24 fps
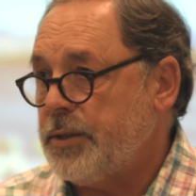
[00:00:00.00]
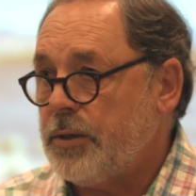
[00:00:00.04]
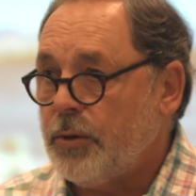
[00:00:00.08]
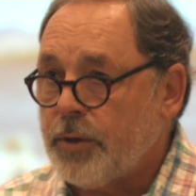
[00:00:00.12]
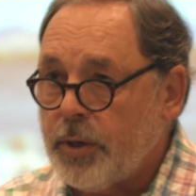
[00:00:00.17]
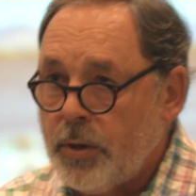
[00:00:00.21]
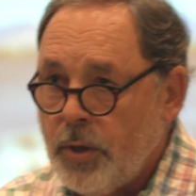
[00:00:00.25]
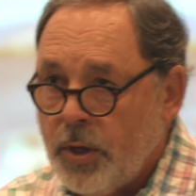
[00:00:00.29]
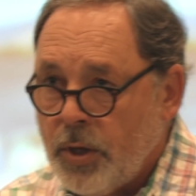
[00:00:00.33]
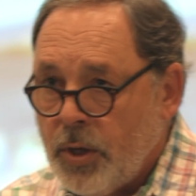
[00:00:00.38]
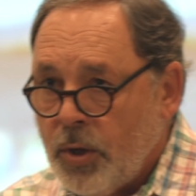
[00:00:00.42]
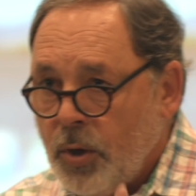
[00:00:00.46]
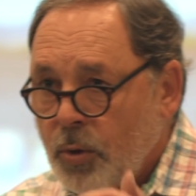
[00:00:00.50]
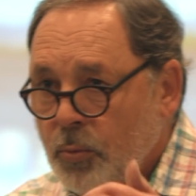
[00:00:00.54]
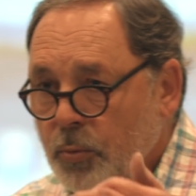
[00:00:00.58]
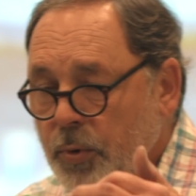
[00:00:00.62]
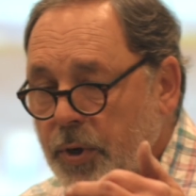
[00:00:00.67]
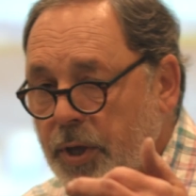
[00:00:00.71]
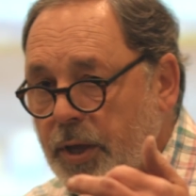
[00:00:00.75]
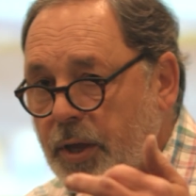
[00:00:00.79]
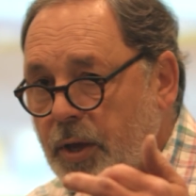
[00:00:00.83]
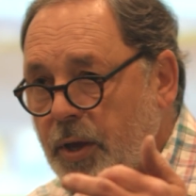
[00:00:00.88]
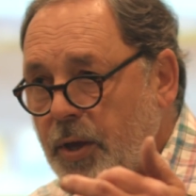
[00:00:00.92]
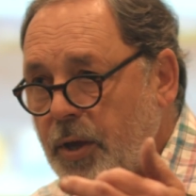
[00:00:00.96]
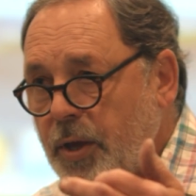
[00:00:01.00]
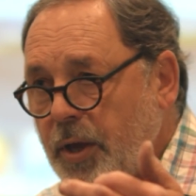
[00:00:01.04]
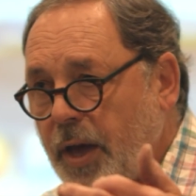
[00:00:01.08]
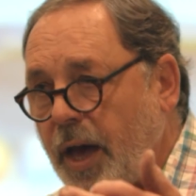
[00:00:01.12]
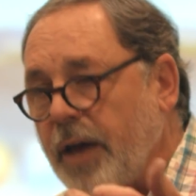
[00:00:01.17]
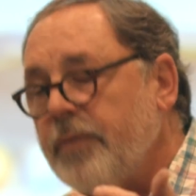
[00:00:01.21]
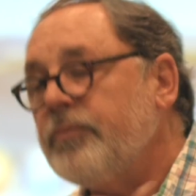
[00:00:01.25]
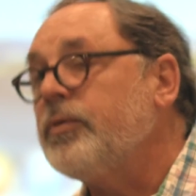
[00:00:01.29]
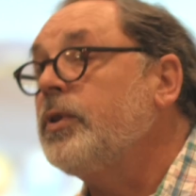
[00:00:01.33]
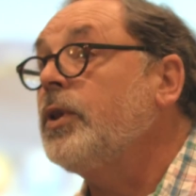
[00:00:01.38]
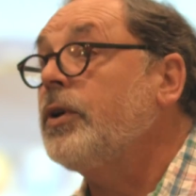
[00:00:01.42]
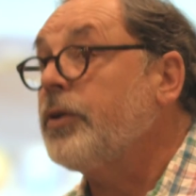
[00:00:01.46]
So
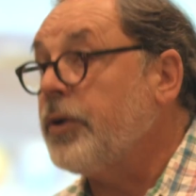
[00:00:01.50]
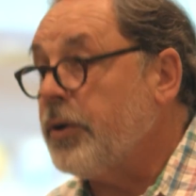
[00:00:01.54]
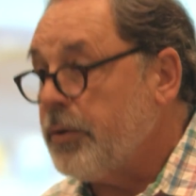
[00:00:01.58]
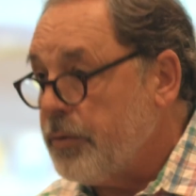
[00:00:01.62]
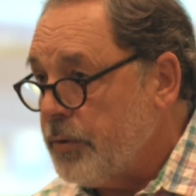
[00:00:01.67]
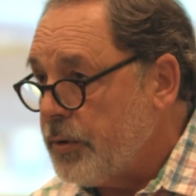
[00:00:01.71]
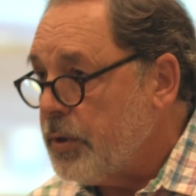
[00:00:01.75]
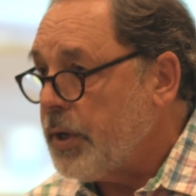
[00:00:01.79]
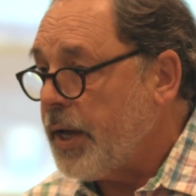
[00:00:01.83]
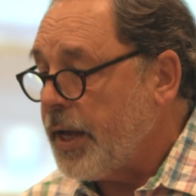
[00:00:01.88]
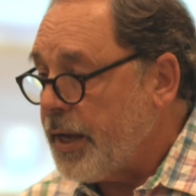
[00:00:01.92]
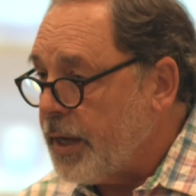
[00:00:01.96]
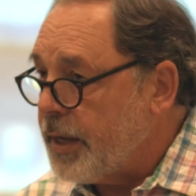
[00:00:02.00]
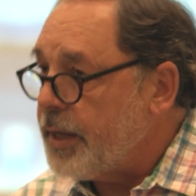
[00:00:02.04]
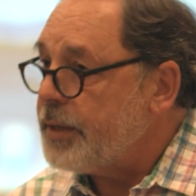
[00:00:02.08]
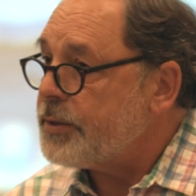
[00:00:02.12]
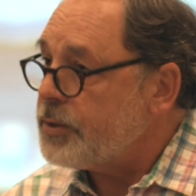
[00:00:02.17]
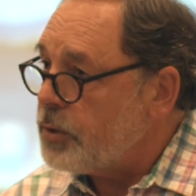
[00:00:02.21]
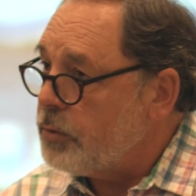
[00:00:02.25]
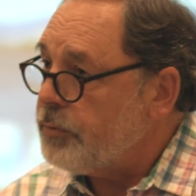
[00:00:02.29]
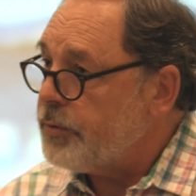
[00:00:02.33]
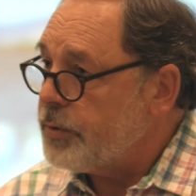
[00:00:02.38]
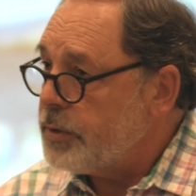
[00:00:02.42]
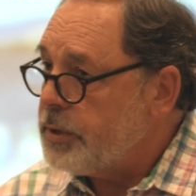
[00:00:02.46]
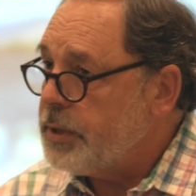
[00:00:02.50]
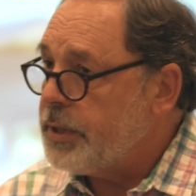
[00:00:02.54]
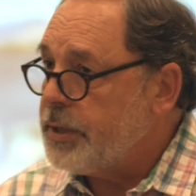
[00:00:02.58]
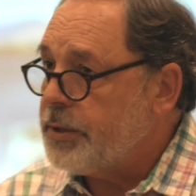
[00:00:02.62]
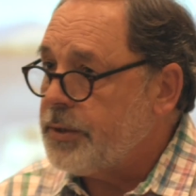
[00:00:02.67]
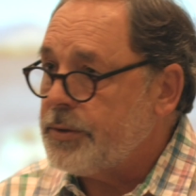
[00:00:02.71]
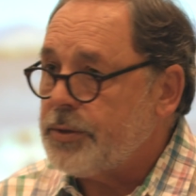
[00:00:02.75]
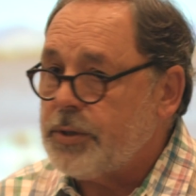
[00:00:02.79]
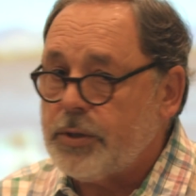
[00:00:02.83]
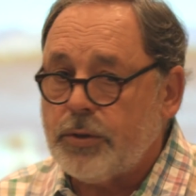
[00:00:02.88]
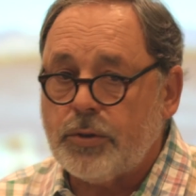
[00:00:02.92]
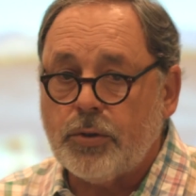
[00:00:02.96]
I've learned, I guess, over the
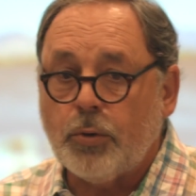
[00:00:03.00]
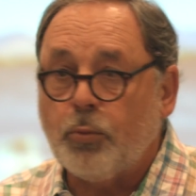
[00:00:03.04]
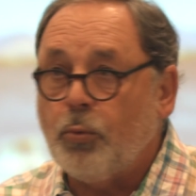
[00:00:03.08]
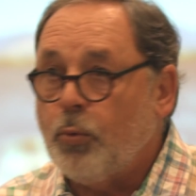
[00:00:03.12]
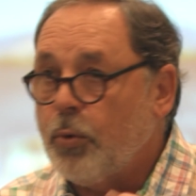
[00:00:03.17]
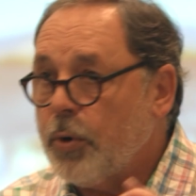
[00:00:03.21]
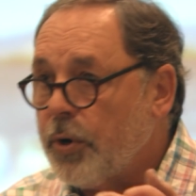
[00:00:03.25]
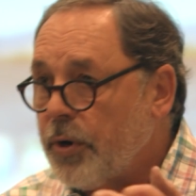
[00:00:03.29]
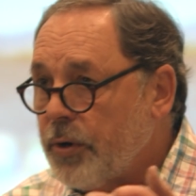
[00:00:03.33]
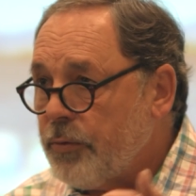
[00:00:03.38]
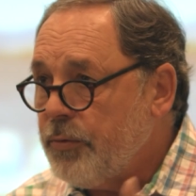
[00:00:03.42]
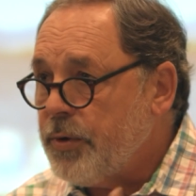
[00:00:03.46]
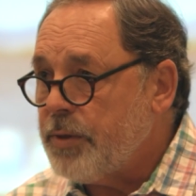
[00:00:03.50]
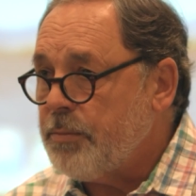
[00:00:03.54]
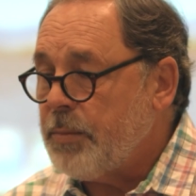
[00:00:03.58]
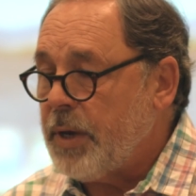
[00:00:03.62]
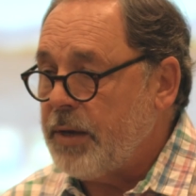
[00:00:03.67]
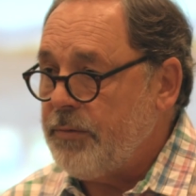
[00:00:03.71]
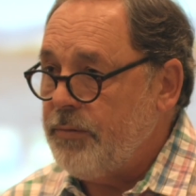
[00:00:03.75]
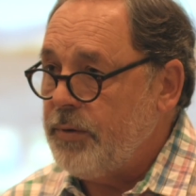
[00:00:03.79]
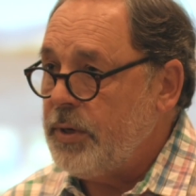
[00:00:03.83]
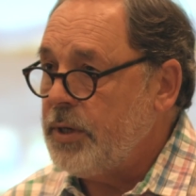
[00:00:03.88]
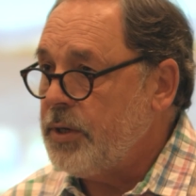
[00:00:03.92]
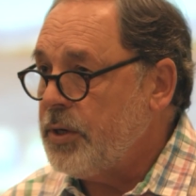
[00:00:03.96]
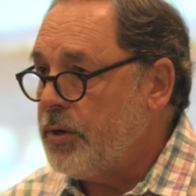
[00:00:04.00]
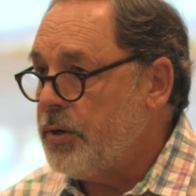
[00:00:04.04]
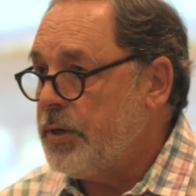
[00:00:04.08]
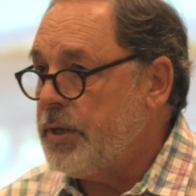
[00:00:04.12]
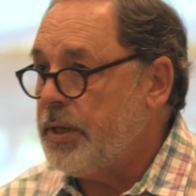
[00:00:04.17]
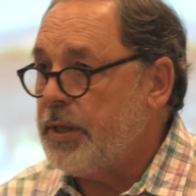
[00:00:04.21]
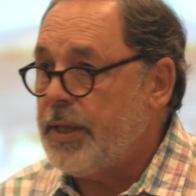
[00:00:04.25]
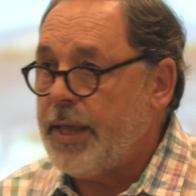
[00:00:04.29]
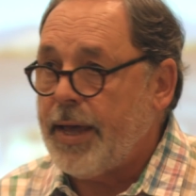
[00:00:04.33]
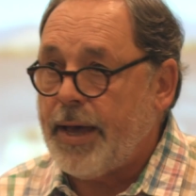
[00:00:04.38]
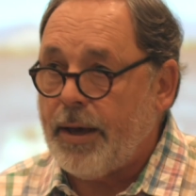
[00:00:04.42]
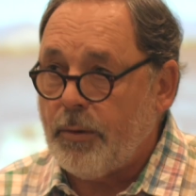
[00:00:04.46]
years to work with my
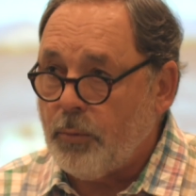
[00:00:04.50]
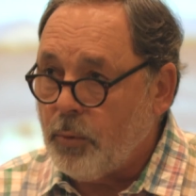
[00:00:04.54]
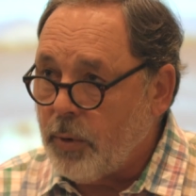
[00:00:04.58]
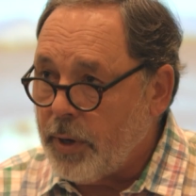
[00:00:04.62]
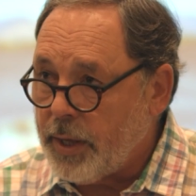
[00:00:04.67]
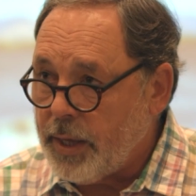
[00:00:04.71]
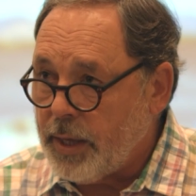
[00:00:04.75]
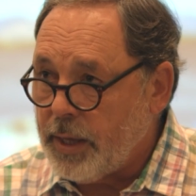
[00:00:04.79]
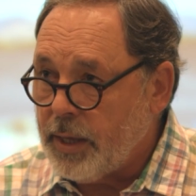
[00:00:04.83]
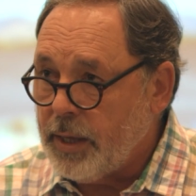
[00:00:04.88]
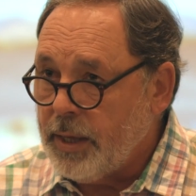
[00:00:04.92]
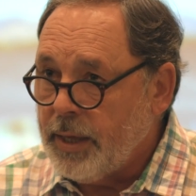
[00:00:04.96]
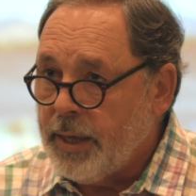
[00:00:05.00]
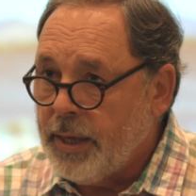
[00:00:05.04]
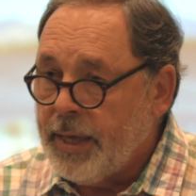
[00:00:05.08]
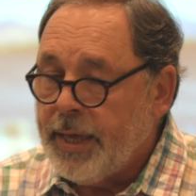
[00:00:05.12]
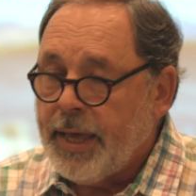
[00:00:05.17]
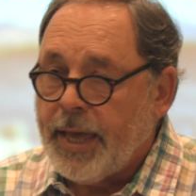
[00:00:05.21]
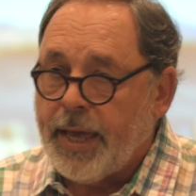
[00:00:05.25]
vineyard in that way.